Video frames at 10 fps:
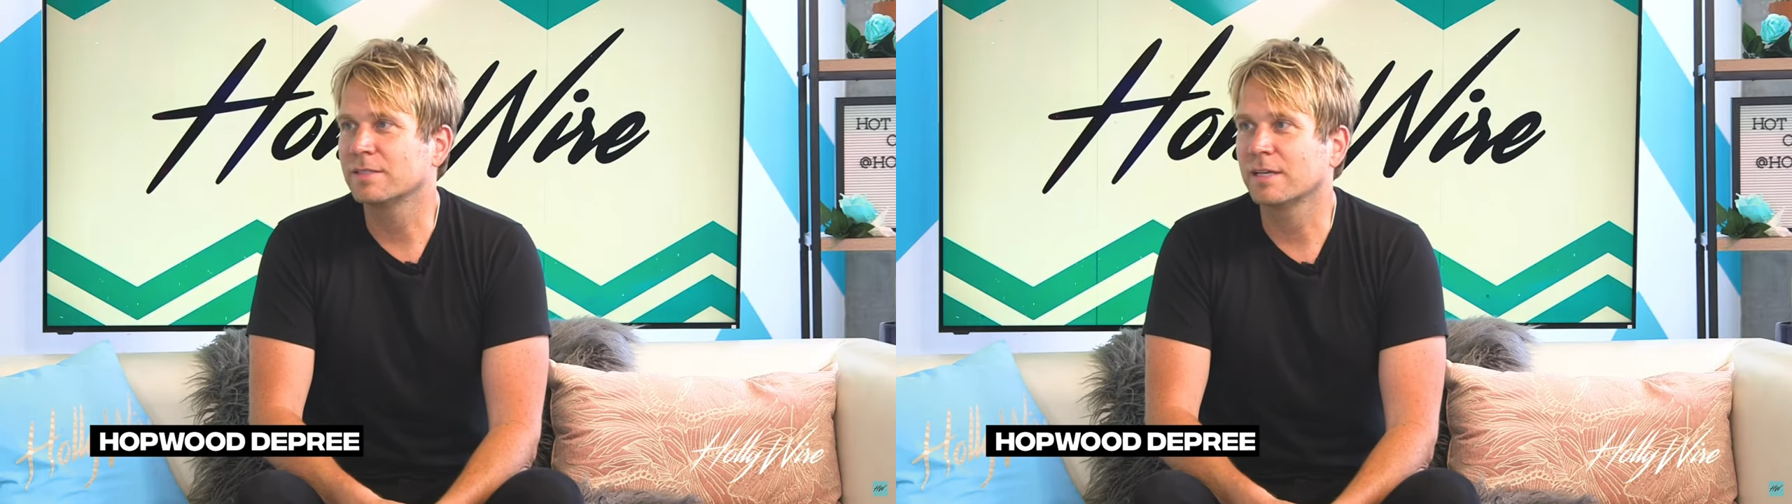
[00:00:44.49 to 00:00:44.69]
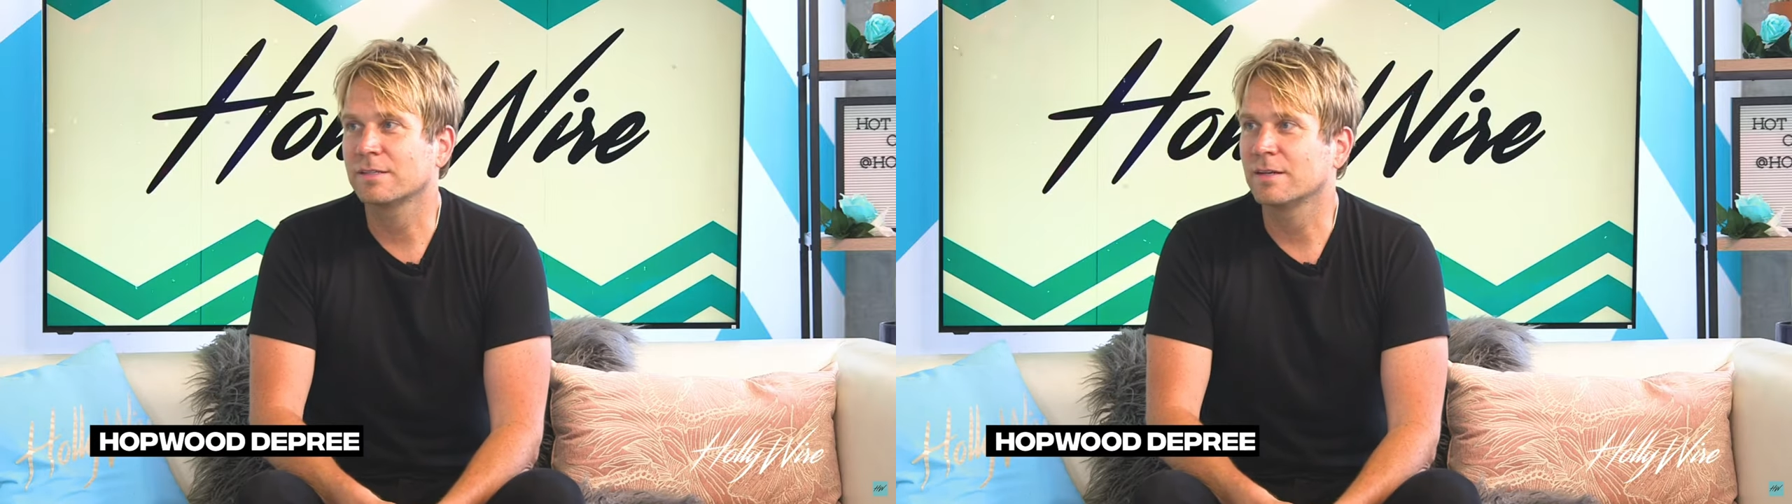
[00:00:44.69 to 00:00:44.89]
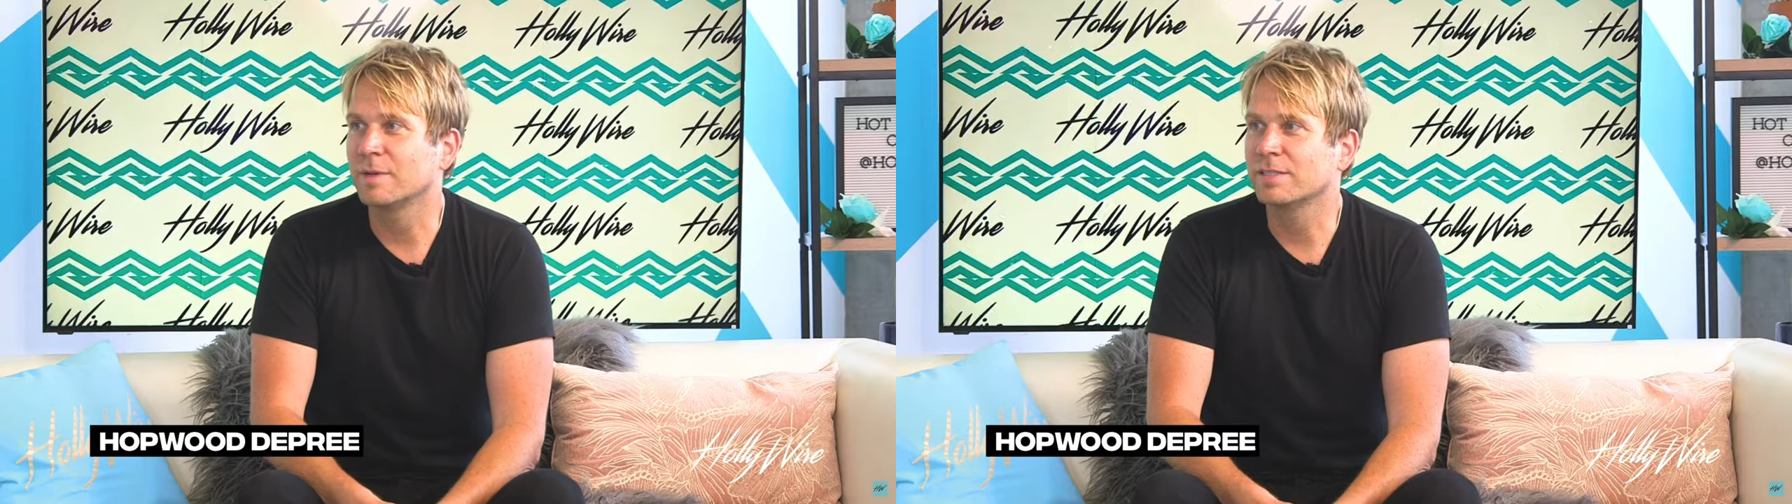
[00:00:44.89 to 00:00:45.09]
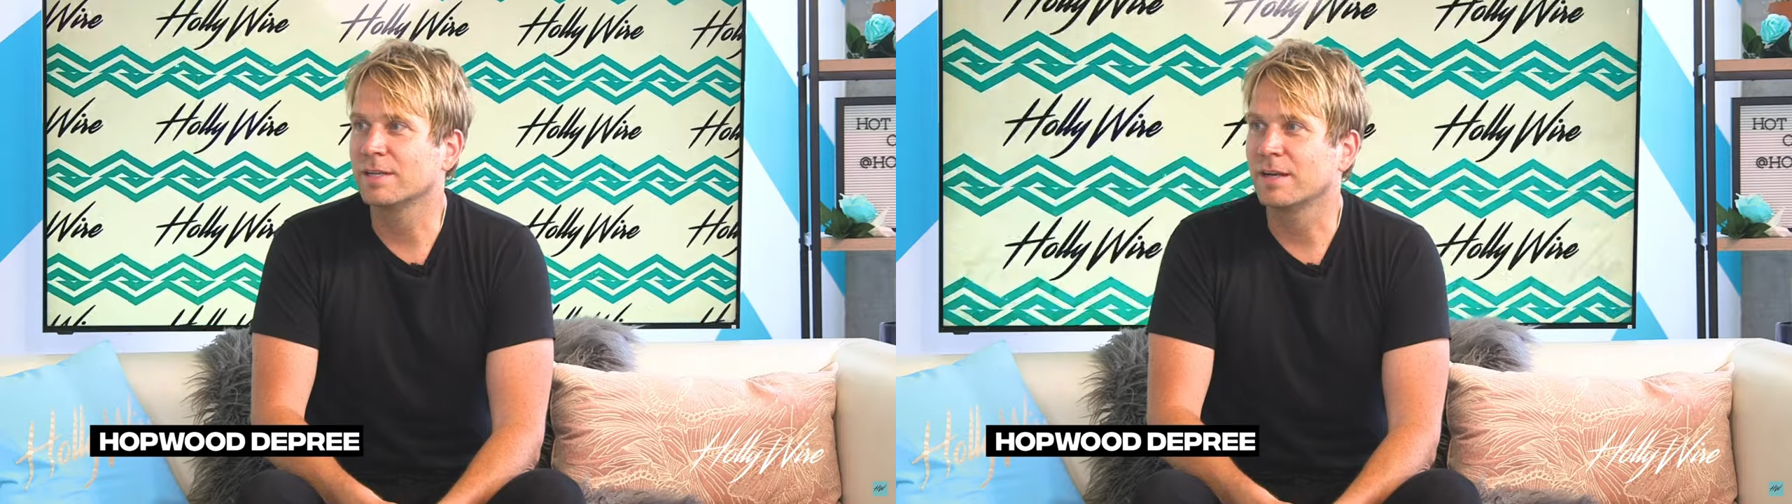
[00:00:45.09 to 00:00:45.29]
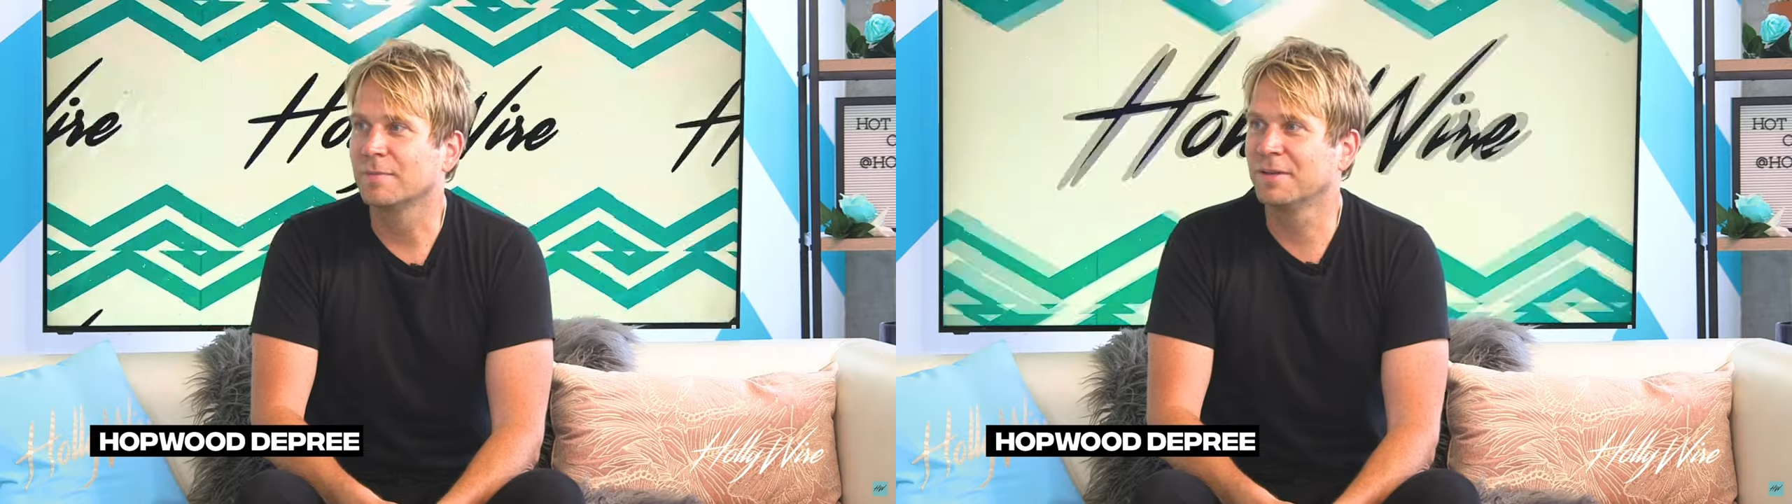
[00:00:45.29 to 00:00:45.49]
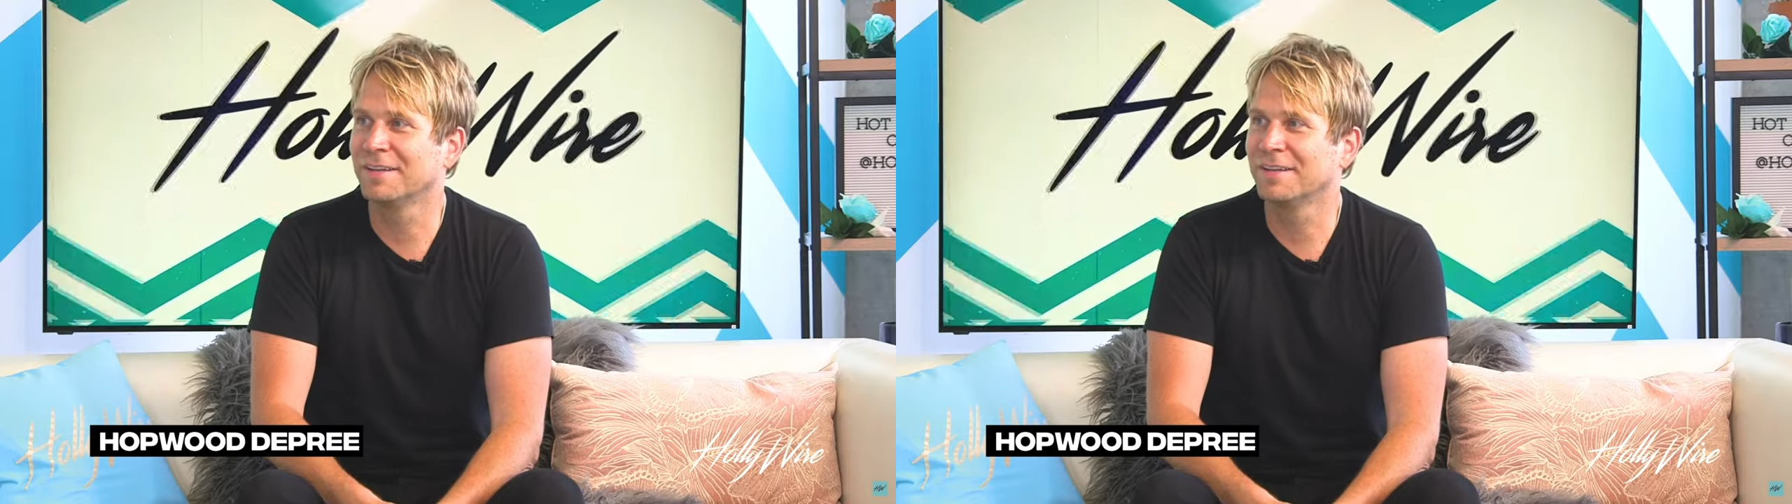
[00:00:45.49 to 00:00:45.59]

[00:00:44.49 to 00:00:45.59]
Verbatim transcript: It takes all my time.